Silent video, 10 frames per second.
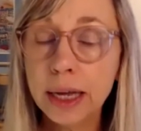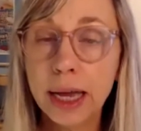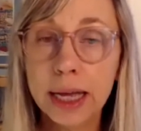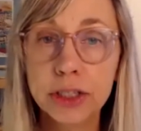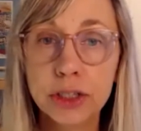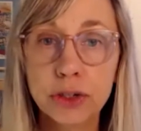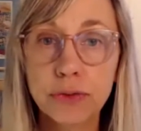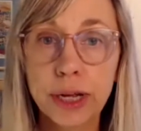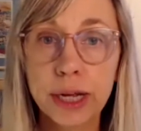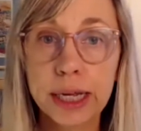and
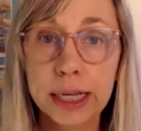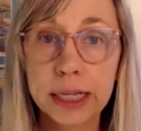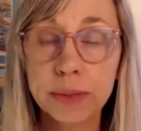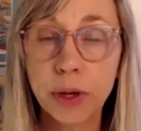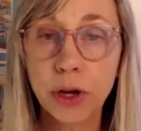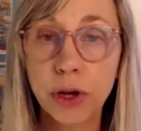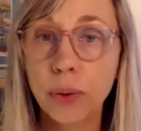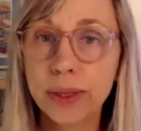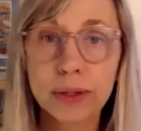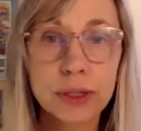Survey Gizmo,
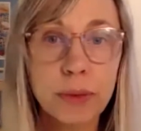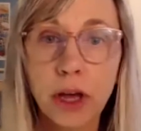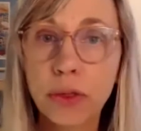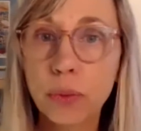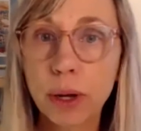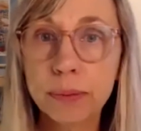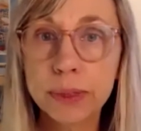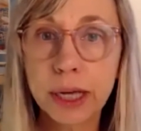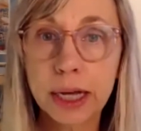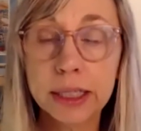and there's some other
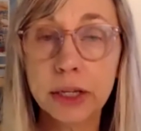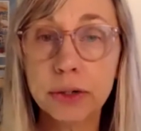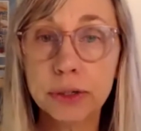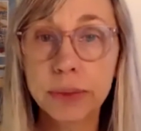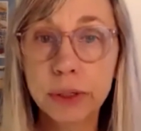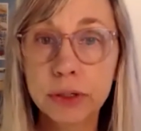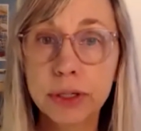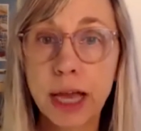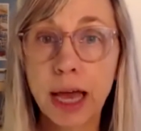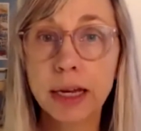websites that are similar to
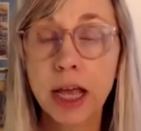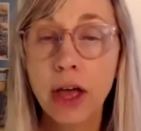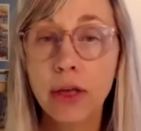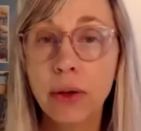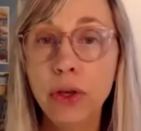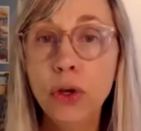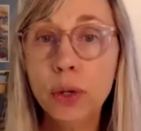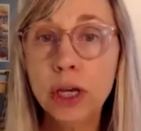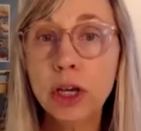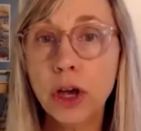that. You
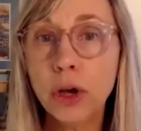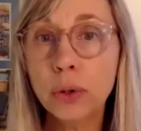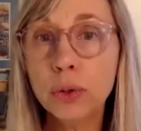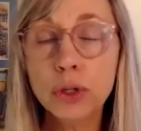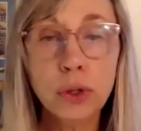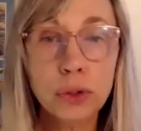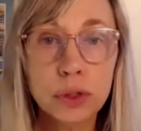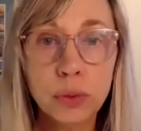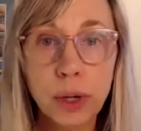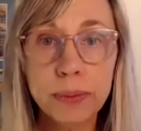can go to
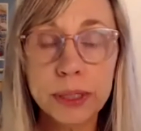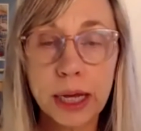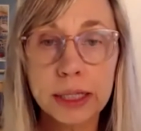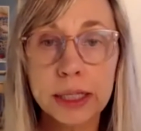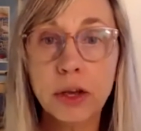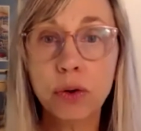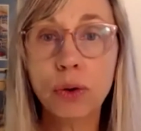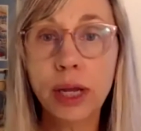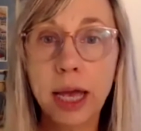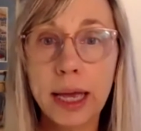those websites and
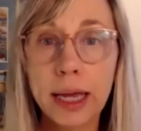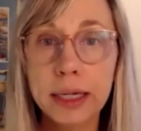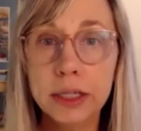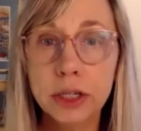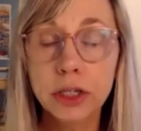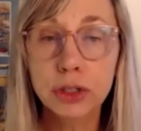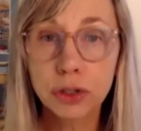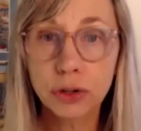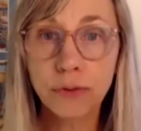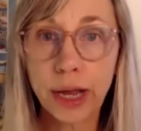create
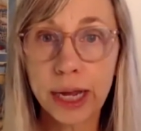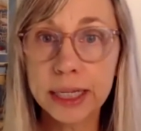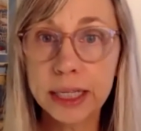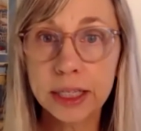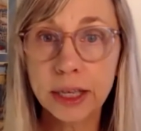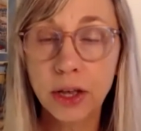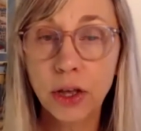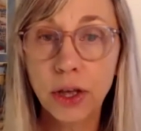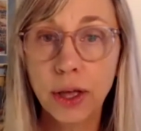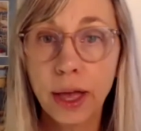surveys.
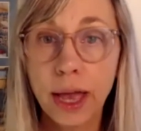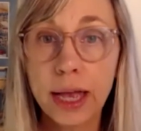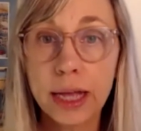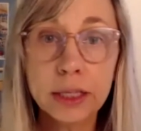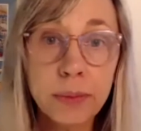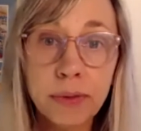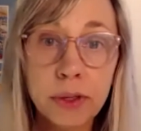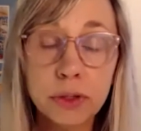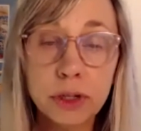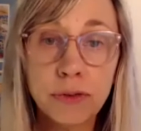And some of
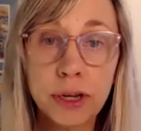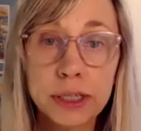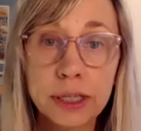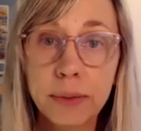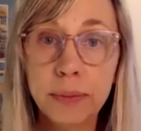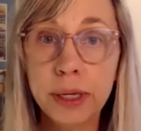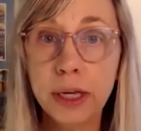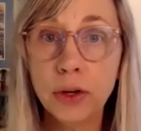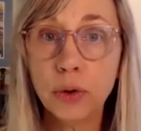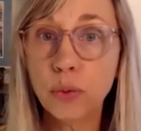those surveys can
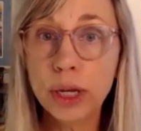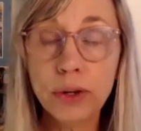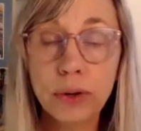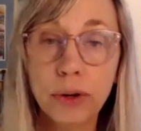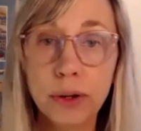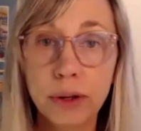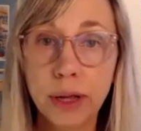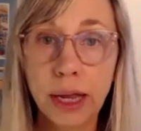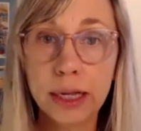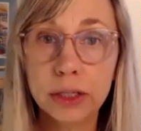be written
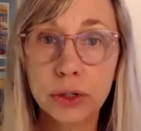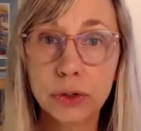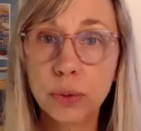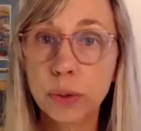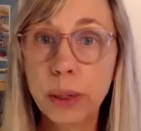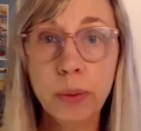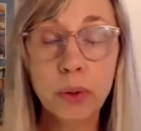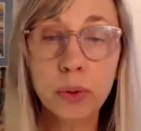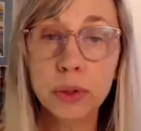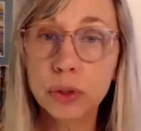answers where people are
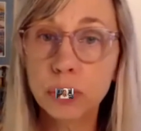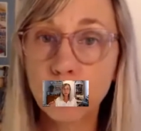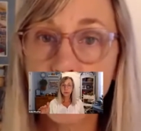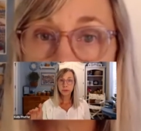going to write